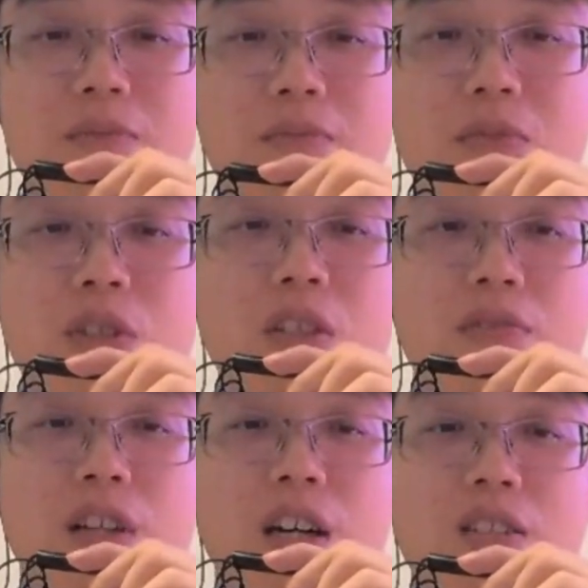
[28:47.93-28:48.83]
like really
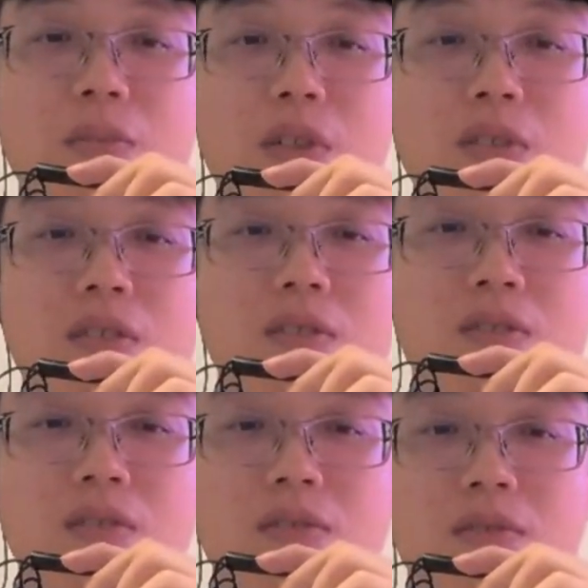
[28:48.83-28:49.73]
flexible
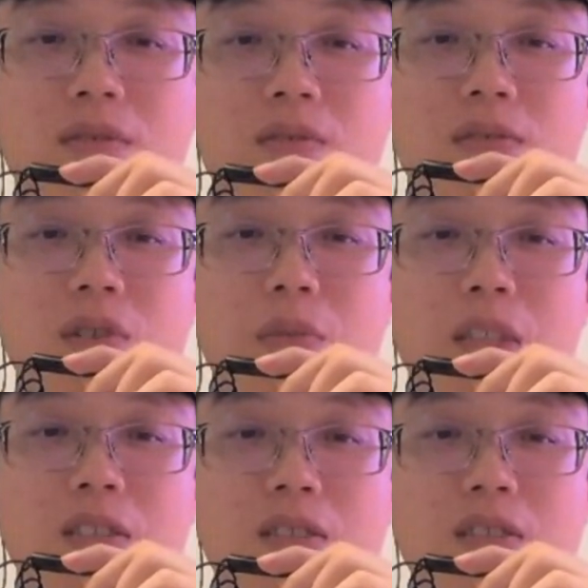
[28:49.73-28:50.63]
for
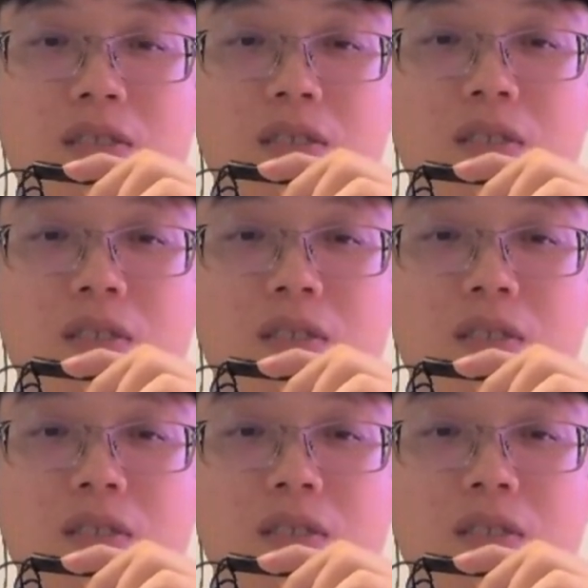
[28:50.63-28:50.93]
me.